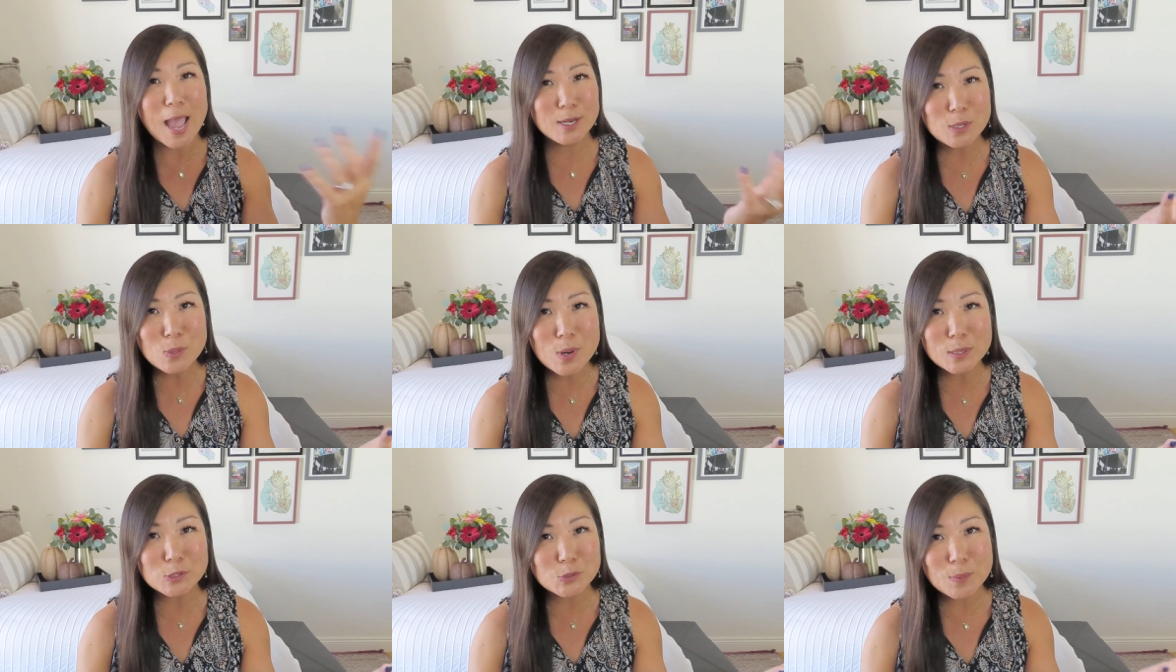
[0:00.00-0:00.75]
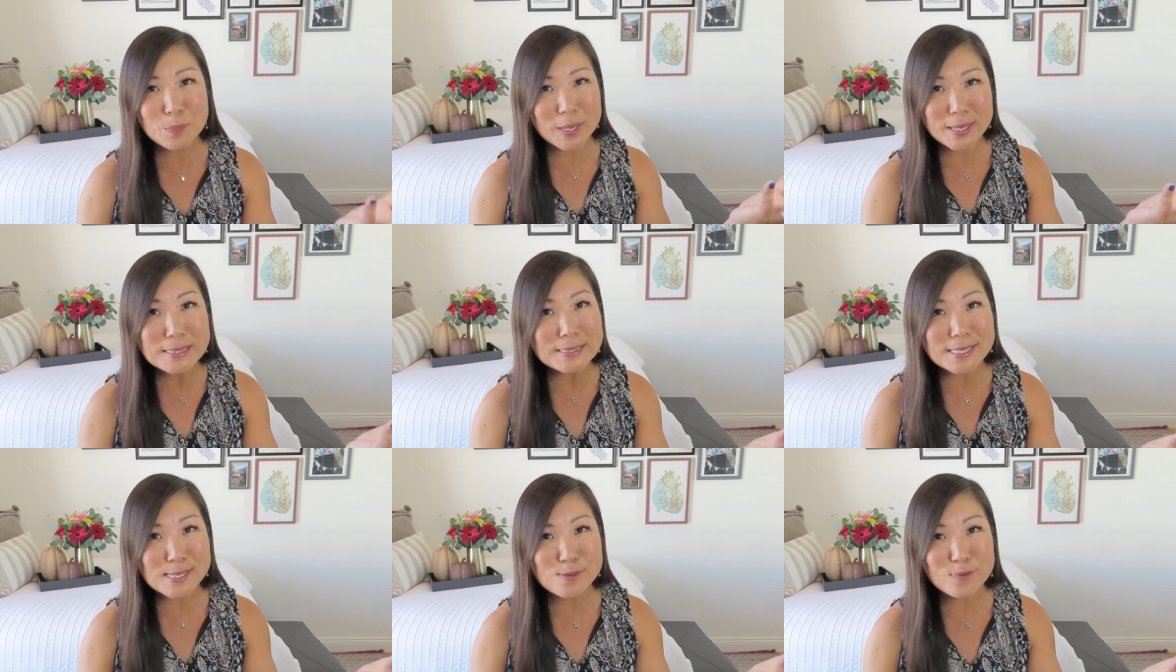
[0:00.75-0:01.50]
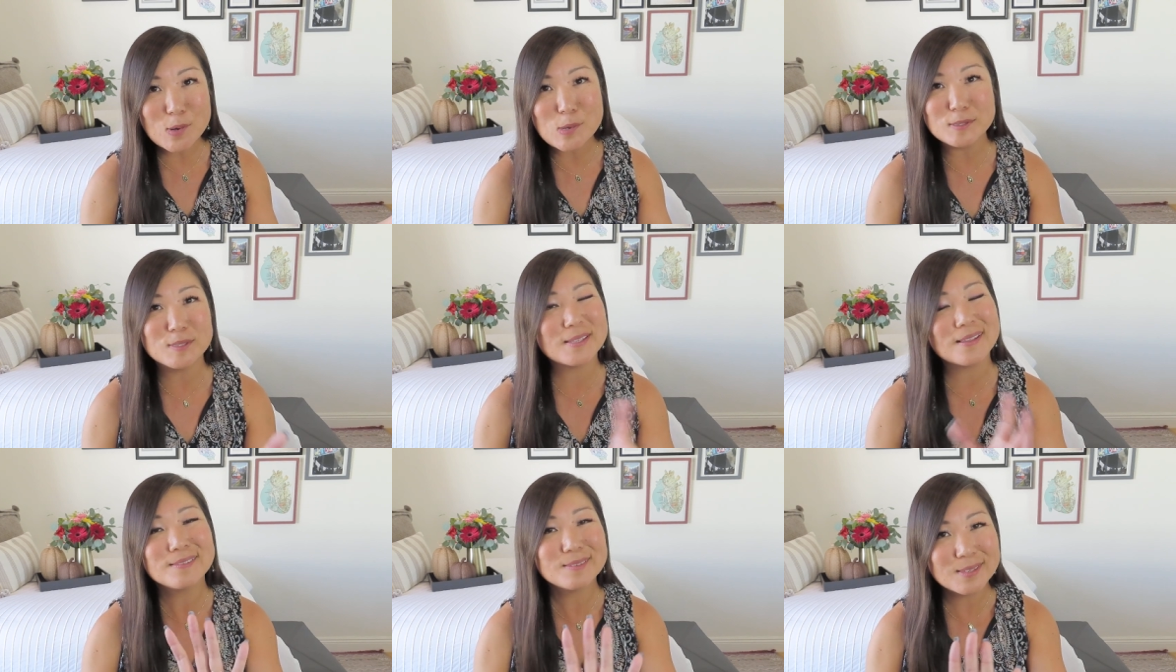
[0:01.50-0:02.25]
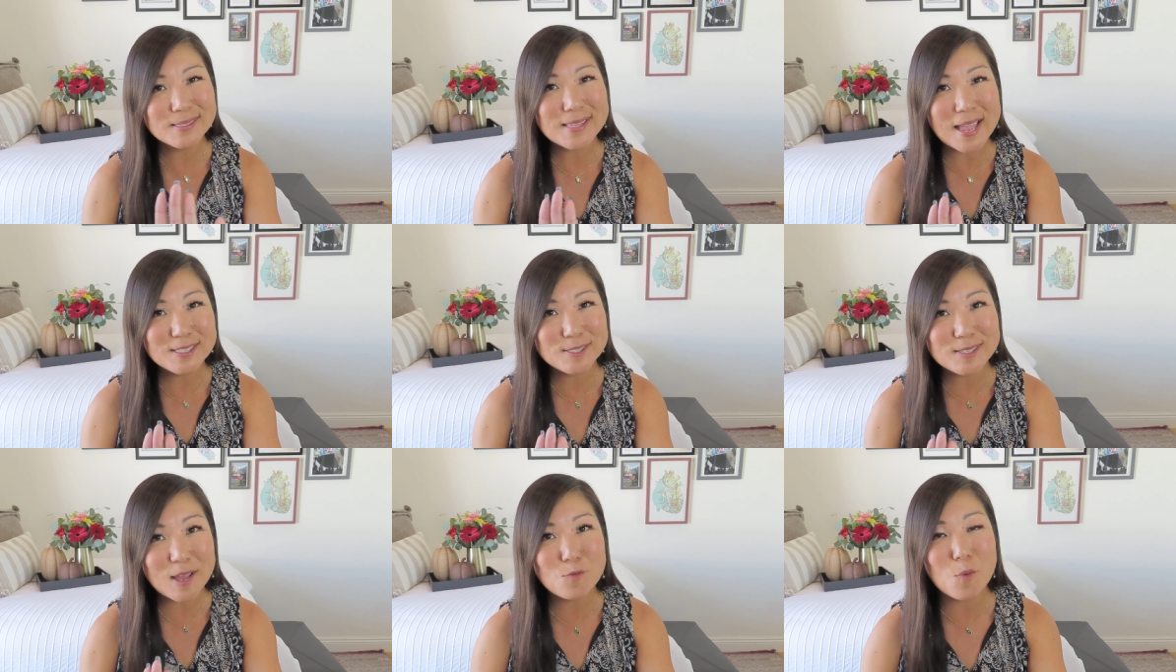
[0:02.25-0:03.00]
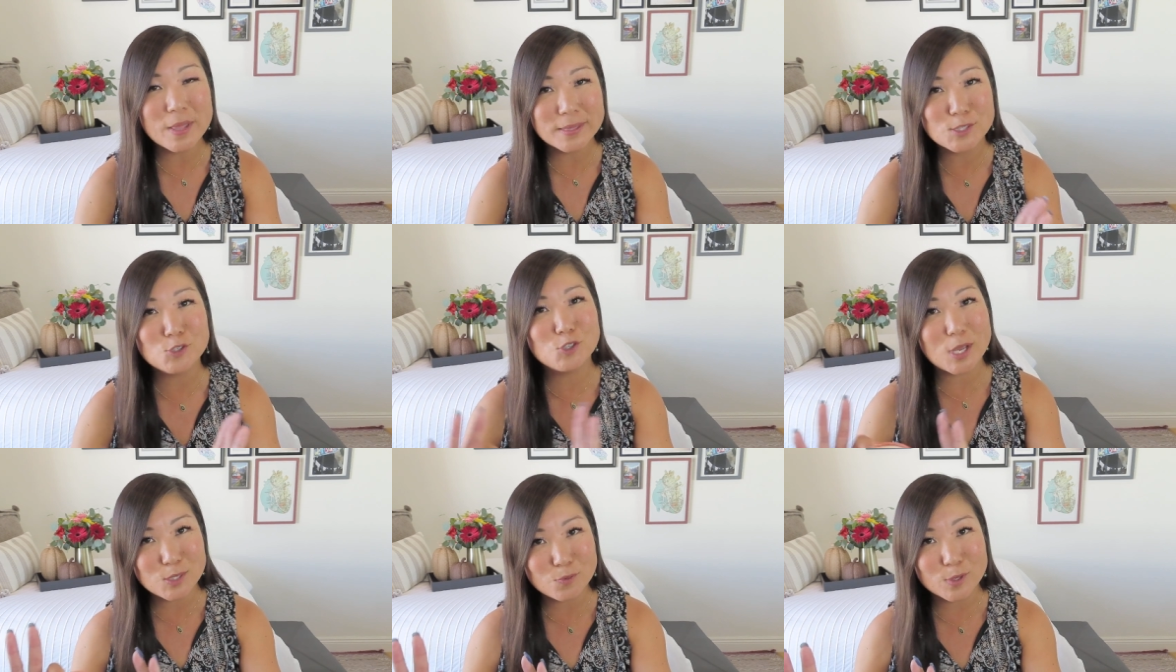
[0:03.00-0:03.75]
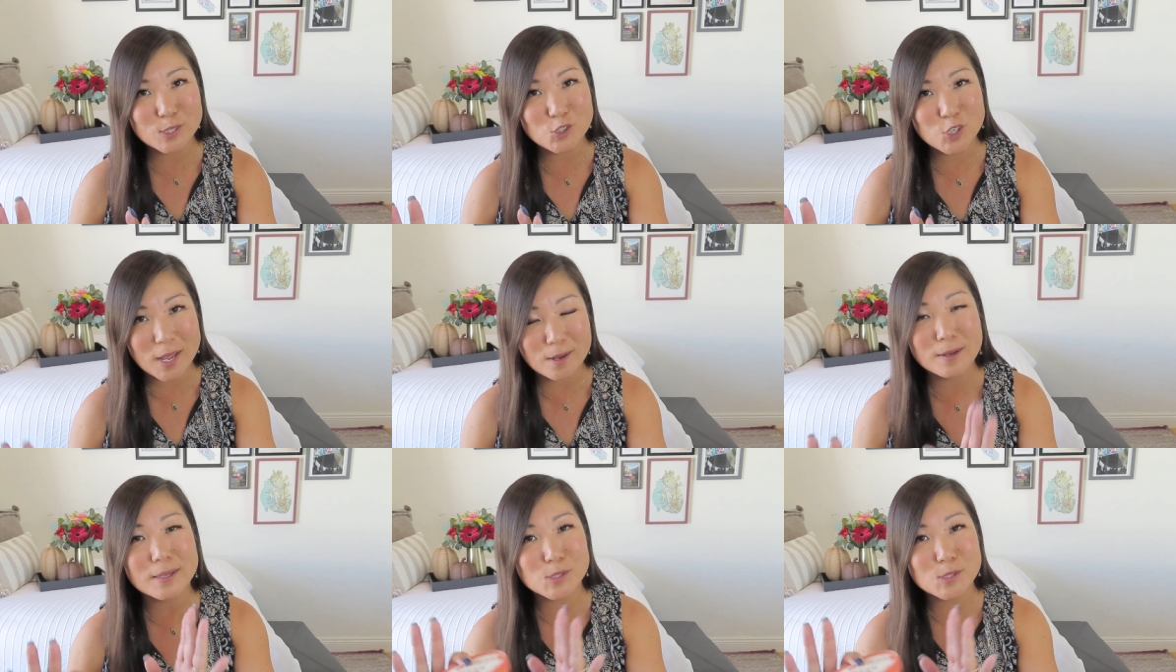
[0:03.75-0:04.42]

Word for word: I know you were on a trip, but I didn't see any photos. It's like, because I just have one that's just for this channel.